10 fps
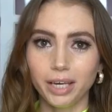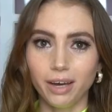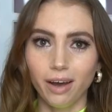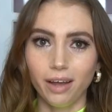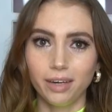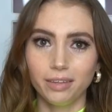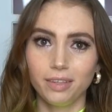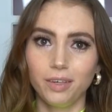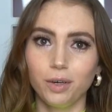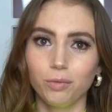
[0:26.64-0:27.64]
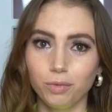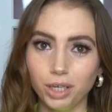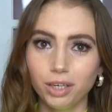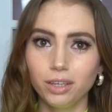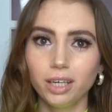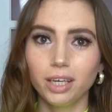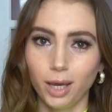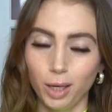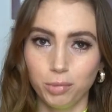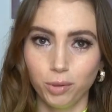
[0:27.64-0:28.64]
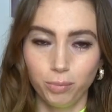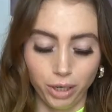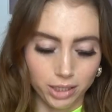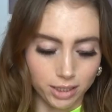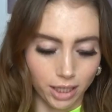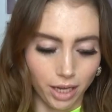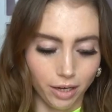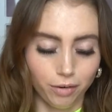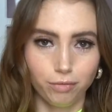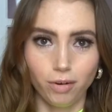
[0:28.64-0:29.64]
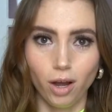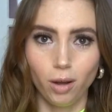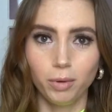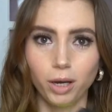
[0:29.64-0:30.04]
got the real cable bracelet from a